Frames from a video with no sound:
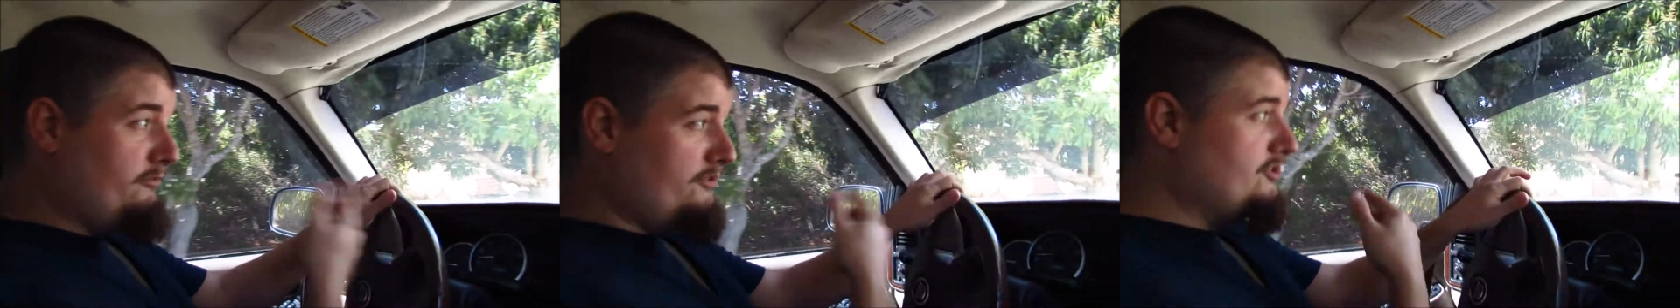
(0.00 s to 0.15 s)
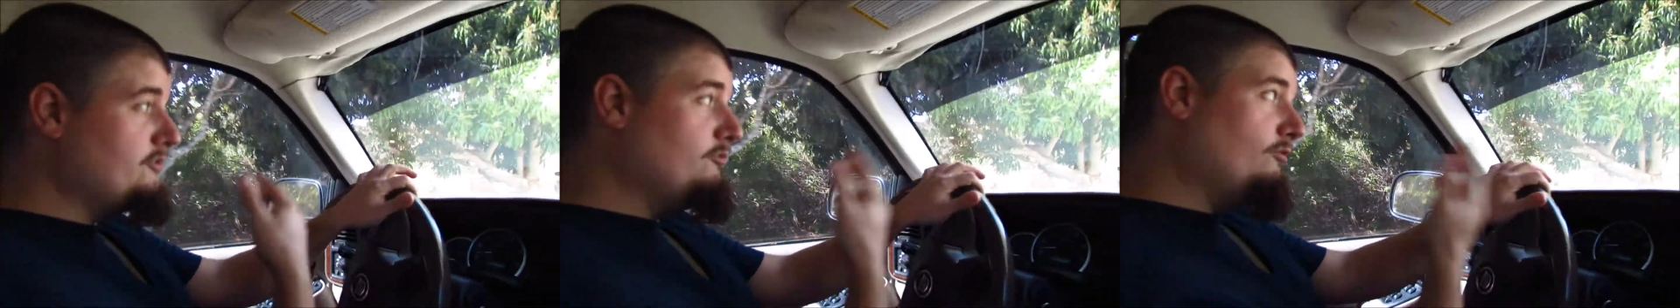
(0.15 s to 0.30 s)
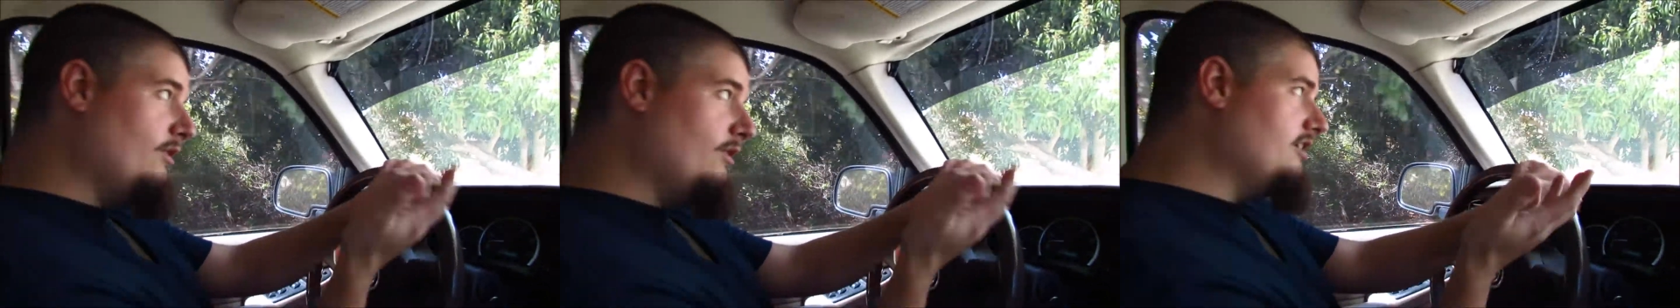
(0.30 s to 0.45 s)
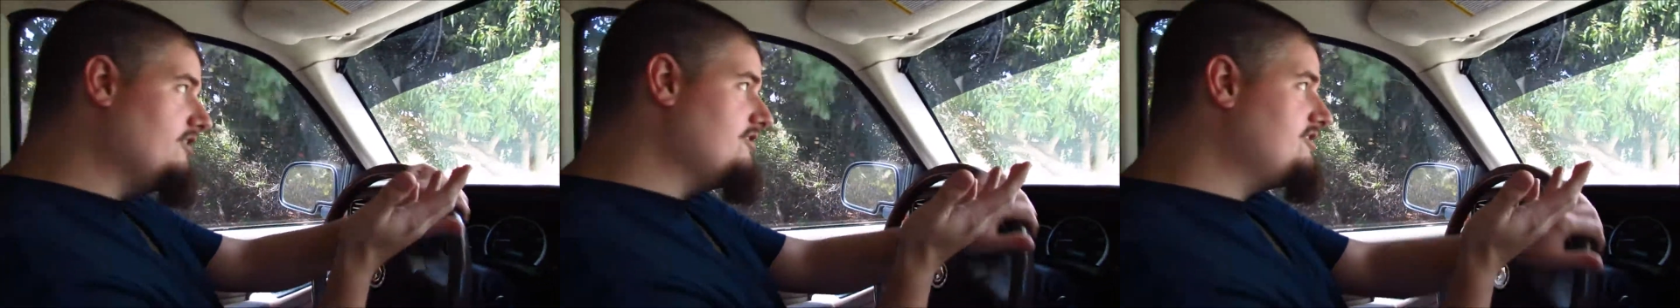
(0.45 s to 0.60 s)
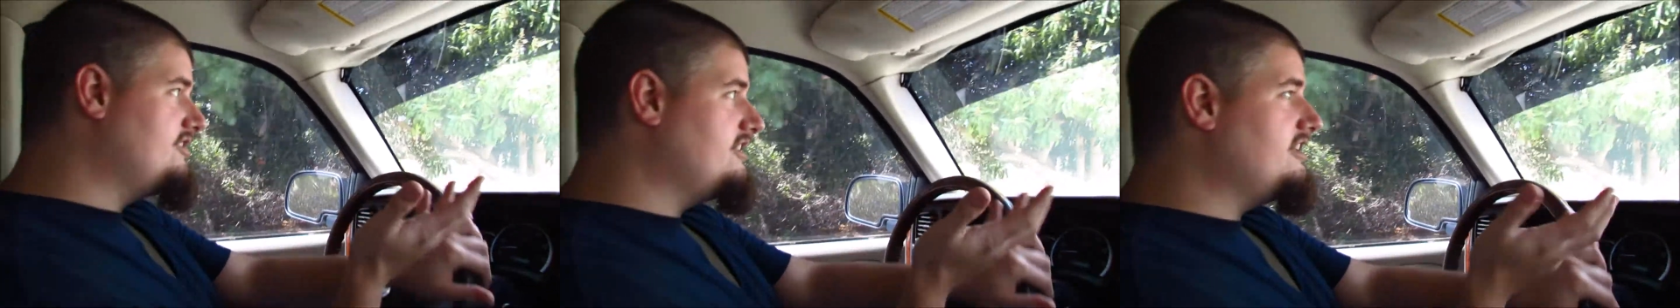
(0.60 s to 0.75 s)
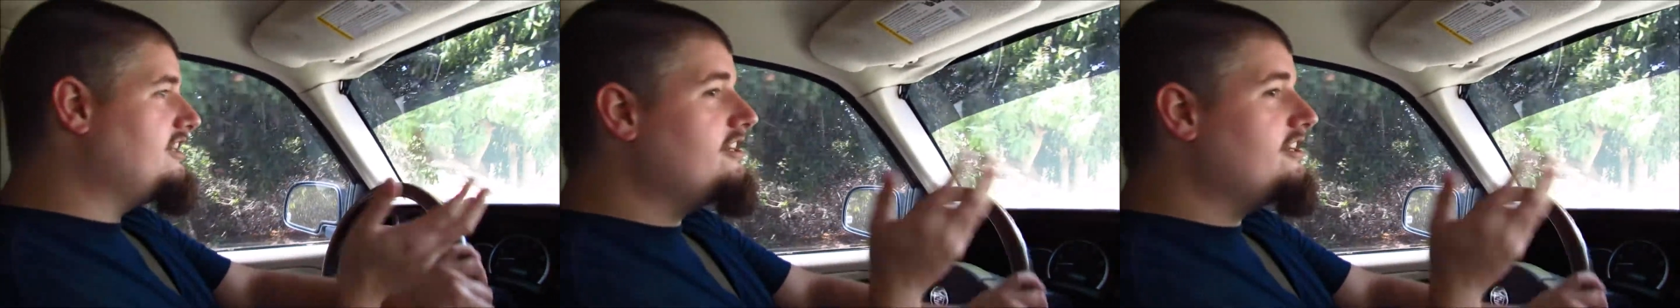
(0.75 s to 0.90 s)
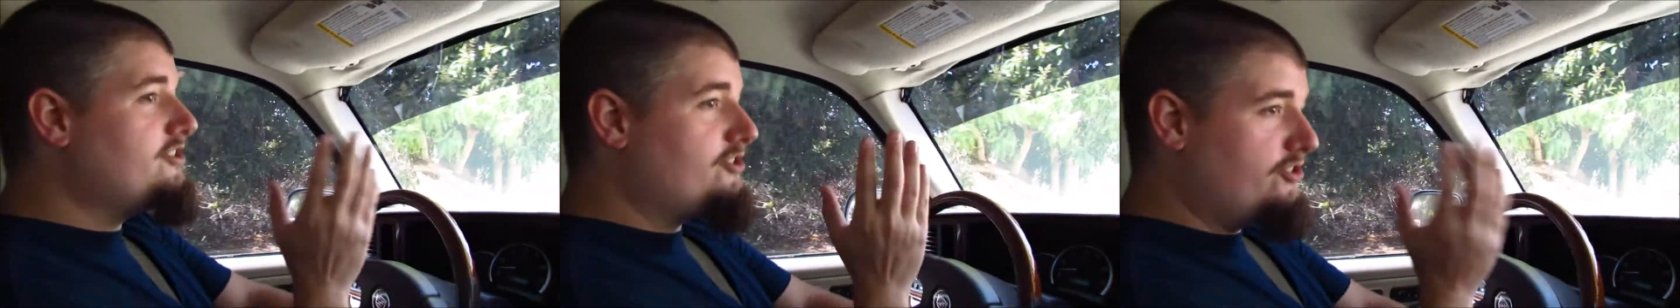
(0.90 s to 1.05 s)
which you will
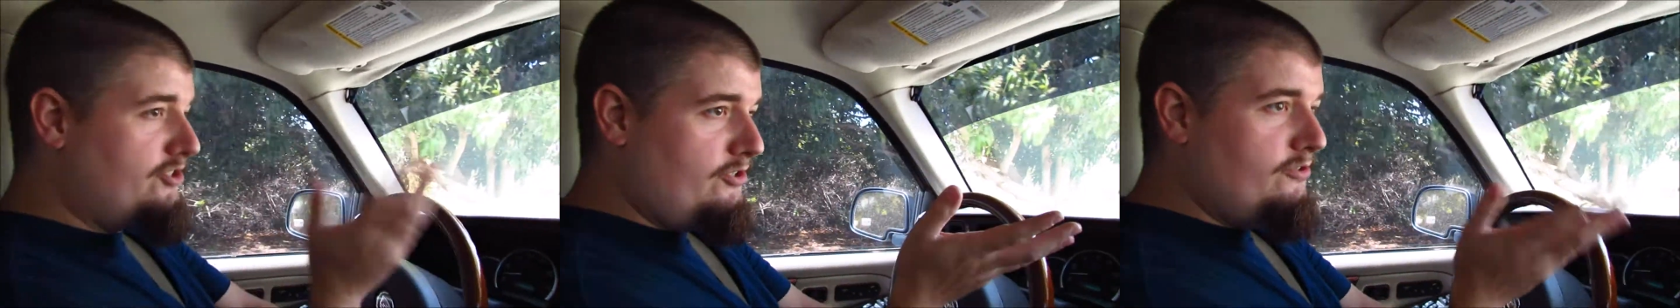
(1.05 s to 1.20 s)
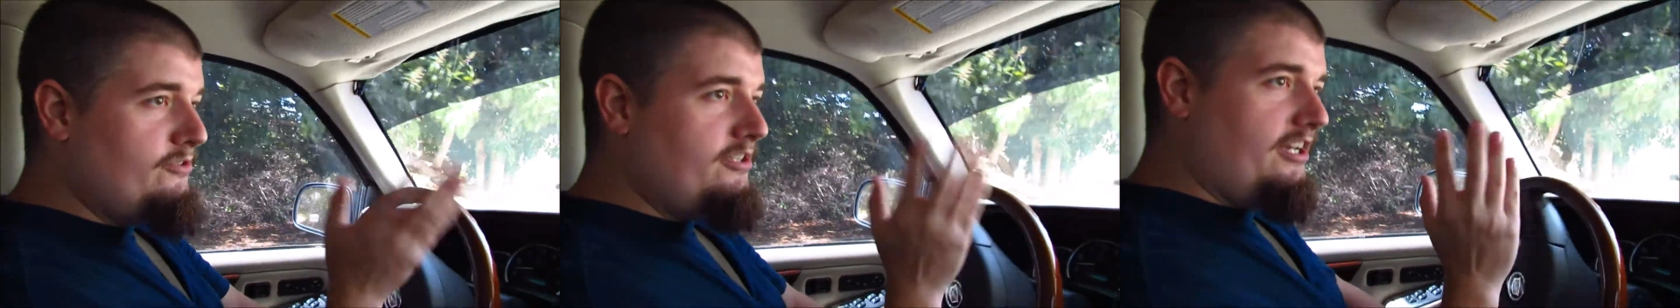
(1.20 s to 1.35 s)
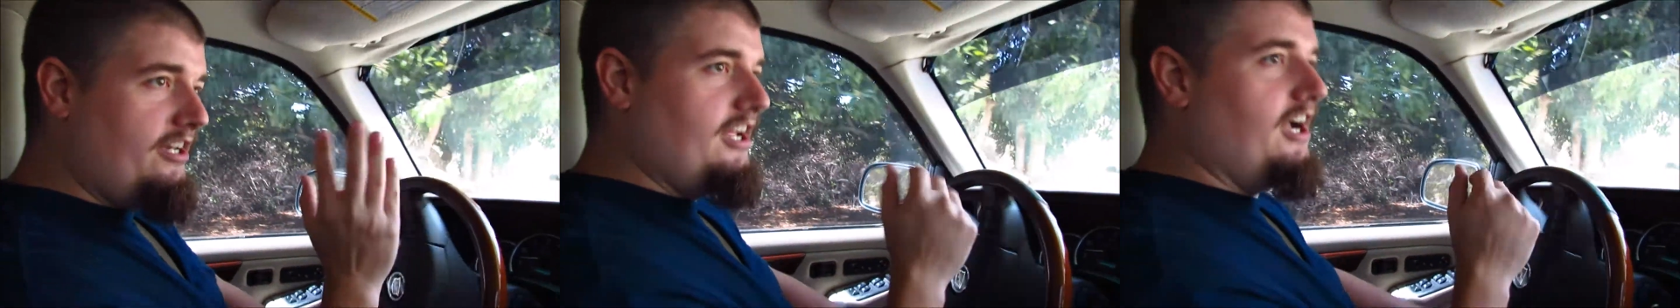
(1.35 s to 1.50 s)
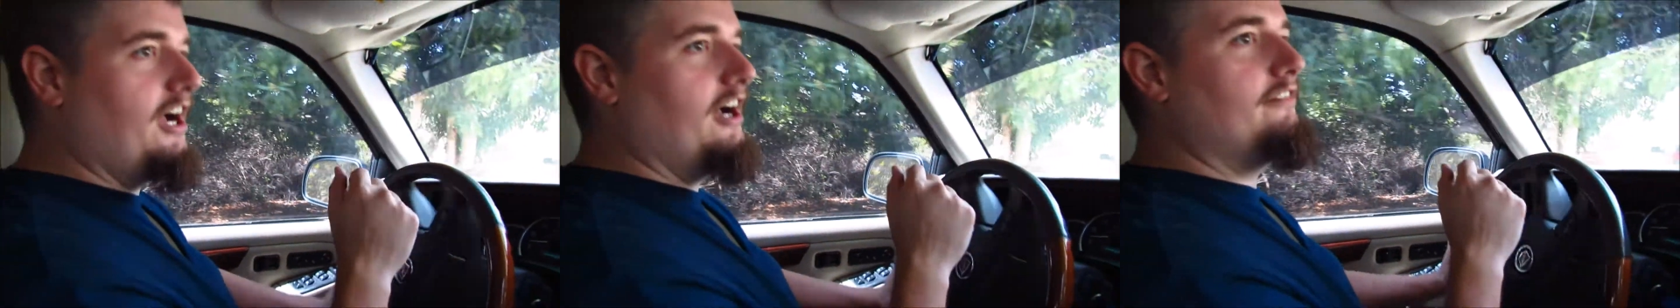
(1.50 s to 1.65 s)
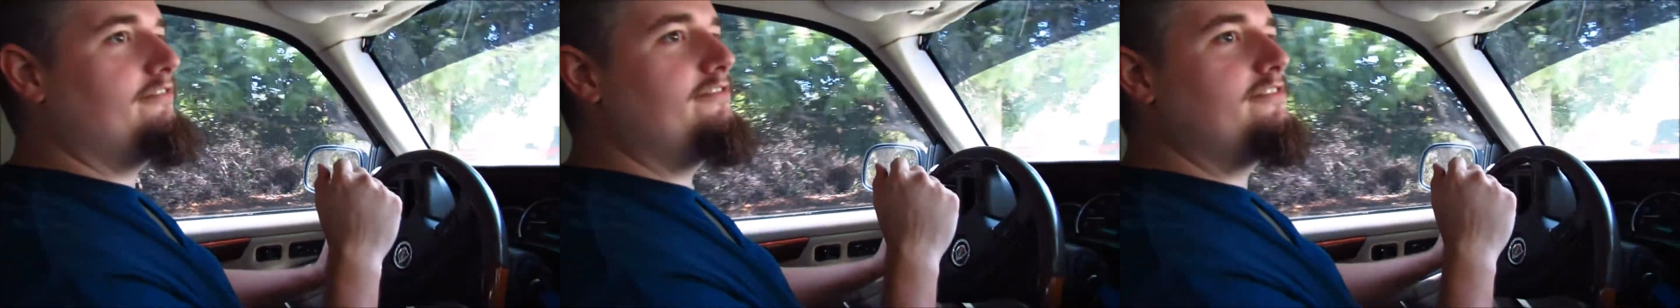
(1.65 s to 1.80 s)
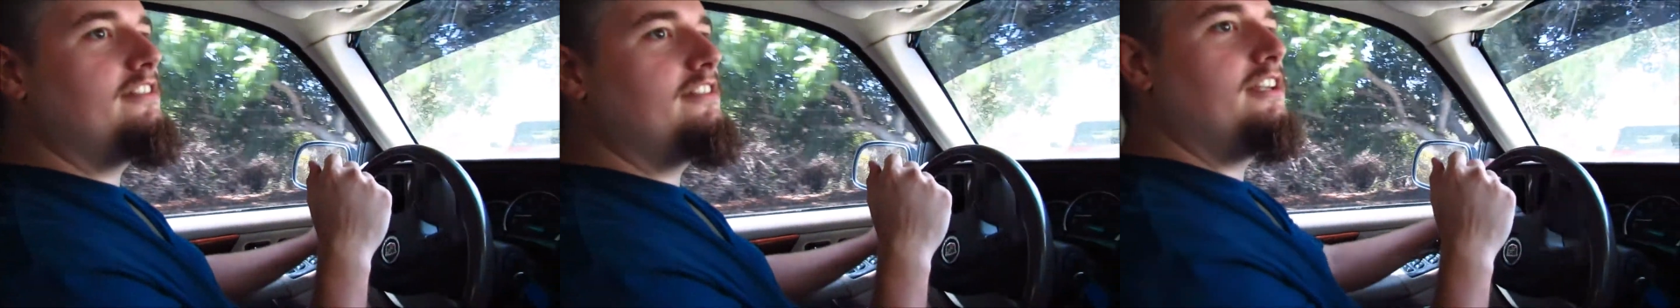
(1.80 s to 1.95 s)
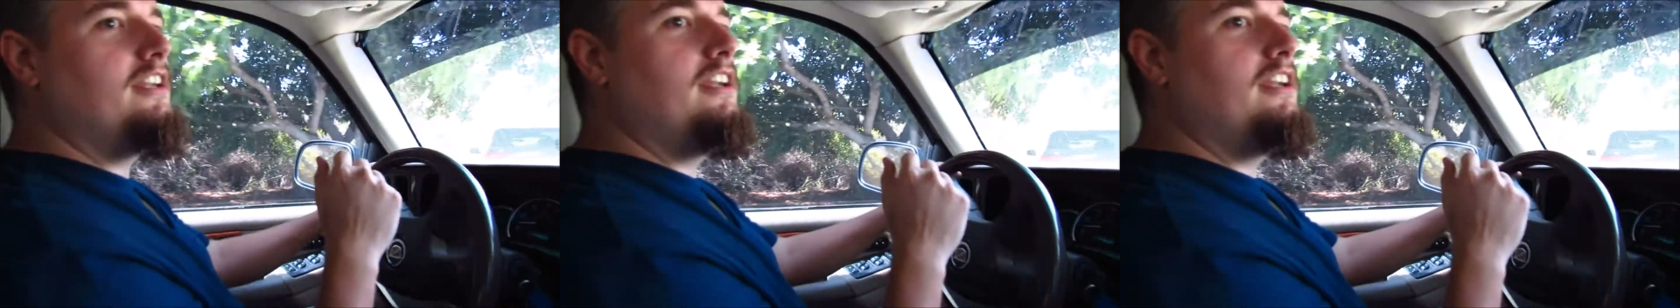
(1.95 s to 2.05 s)
see soon enough,